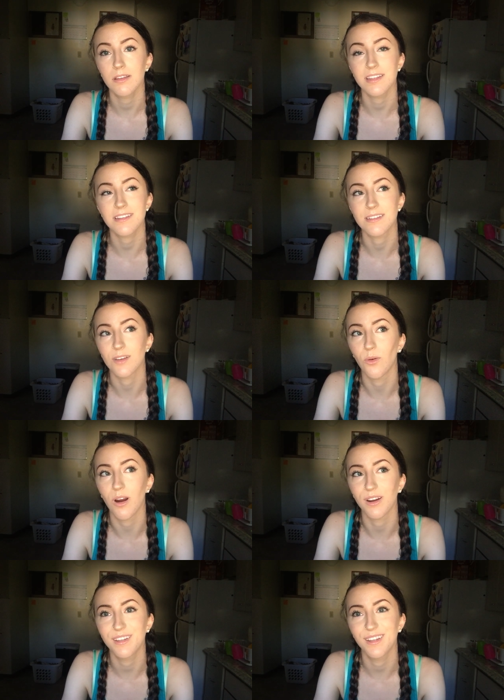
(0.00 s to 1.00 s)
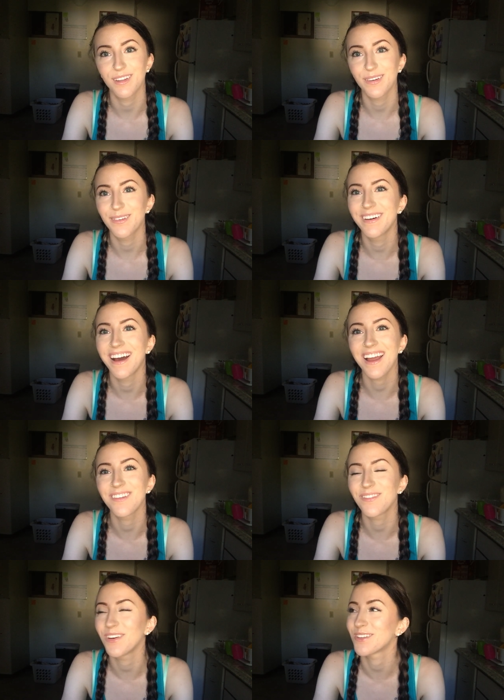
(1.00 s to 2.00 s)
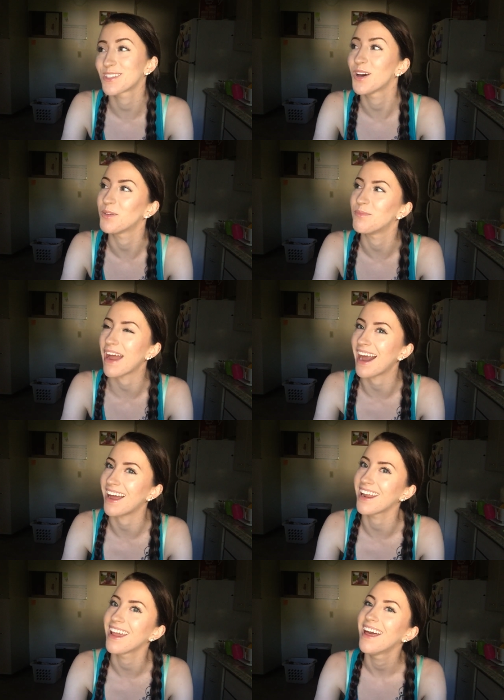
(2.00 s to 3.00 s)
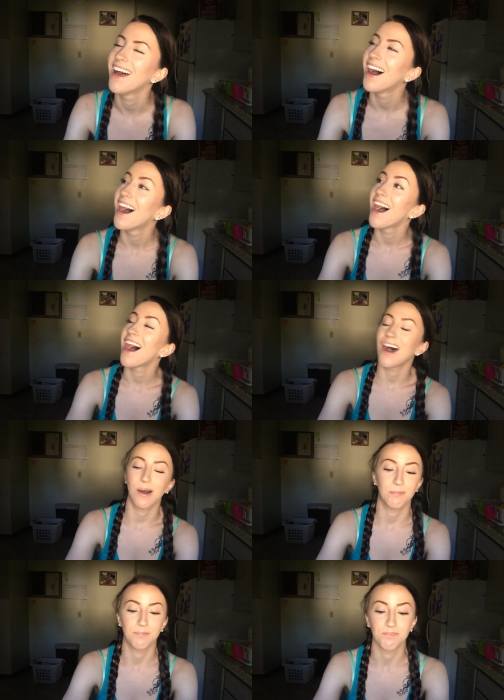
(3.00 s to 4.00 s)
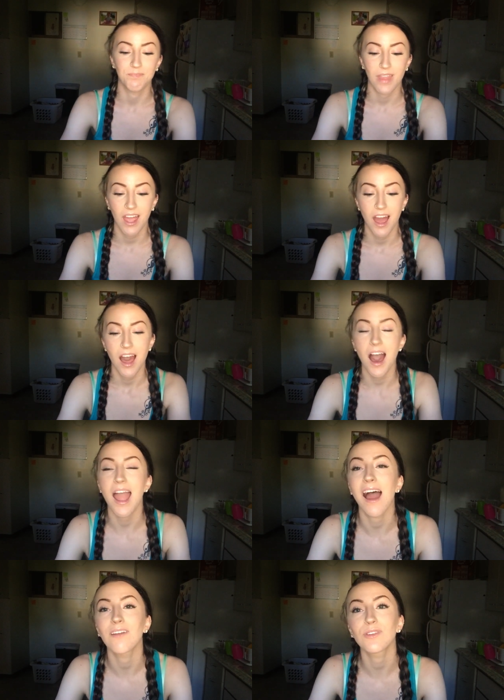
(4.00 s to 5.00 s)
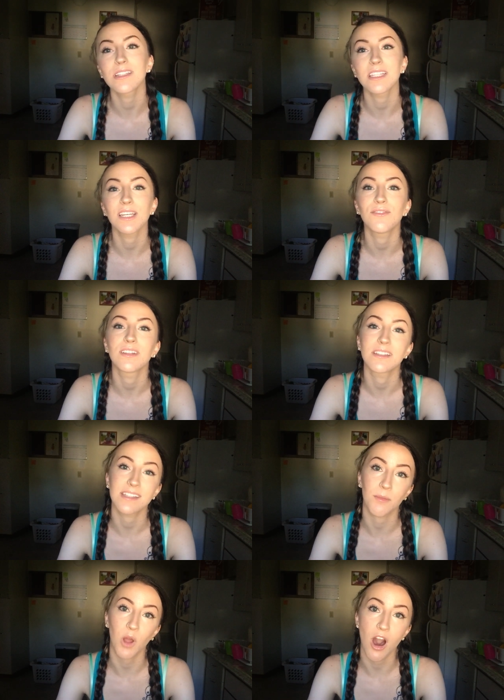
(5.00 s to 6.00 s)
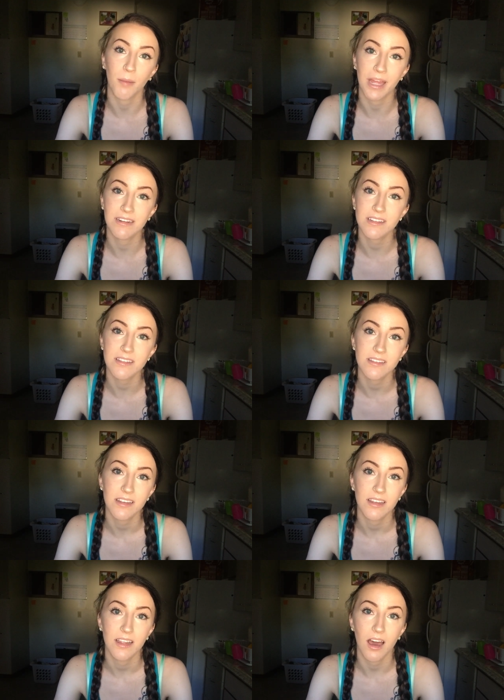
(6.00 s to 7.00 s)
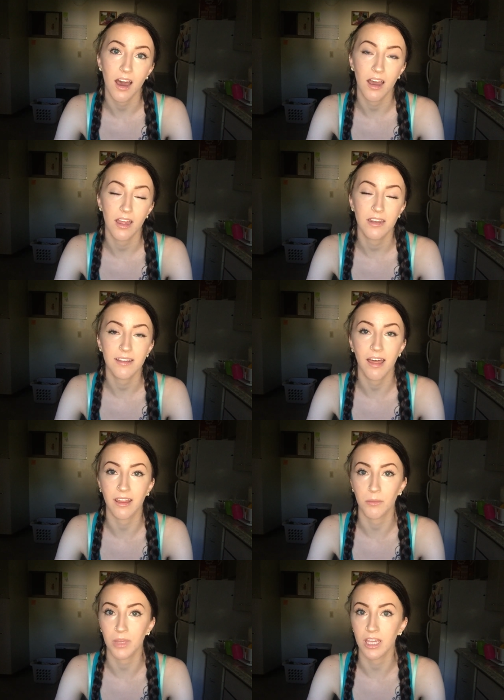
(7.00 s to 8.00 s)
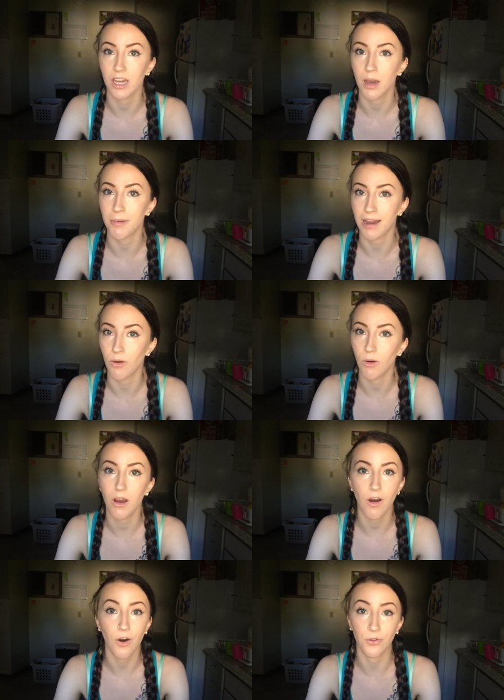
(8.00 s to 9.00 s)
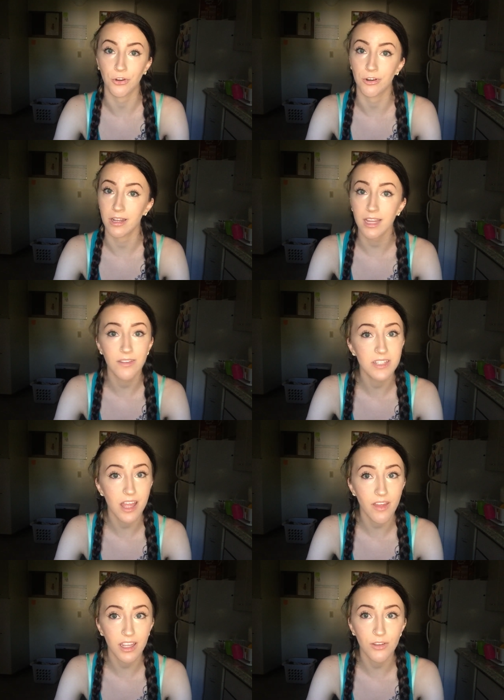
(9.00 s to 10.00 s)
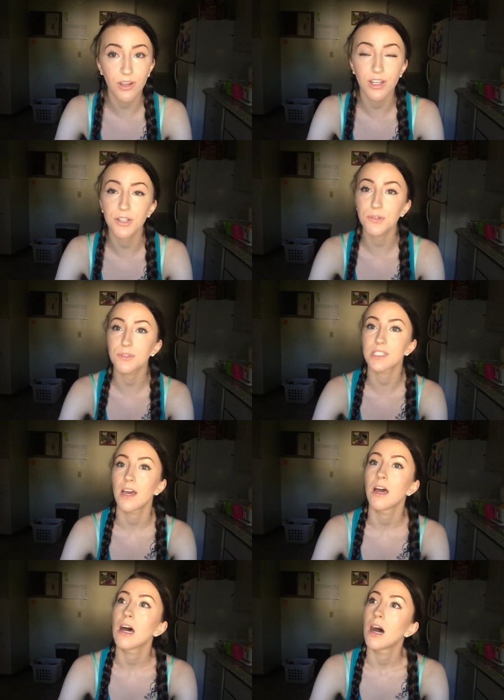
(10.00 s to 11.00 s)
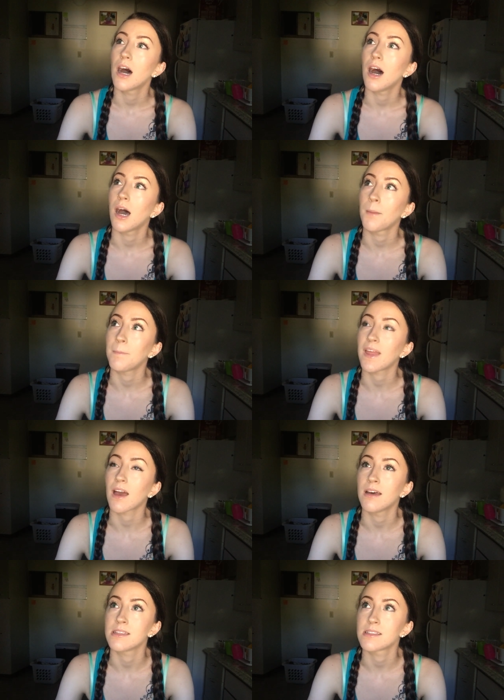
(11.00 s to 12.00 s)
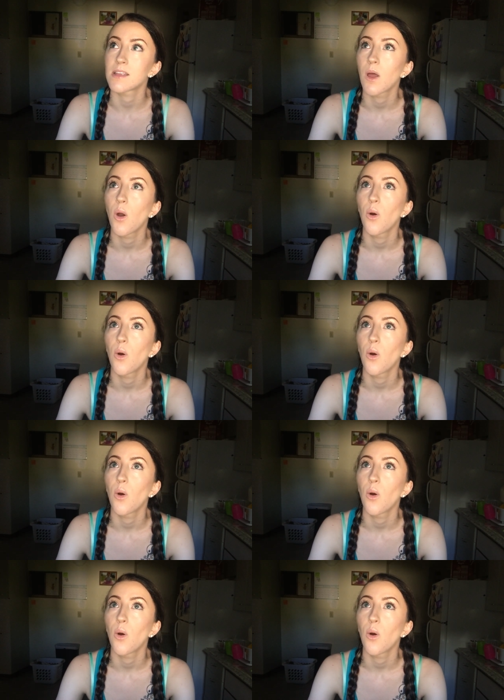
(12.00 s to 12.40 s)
This is so hard to do. I feel so bad. I have received some comments telling me about alternatives that you can use, because